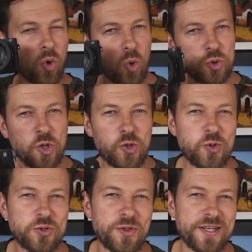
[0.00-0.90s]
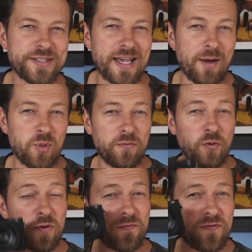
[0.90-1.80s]
Also used this camera
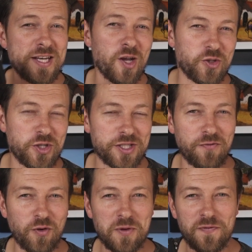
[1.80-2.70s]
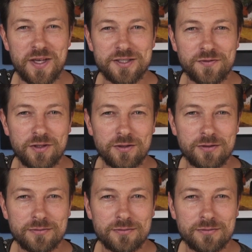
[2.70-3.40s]
for the videos you see from the festival.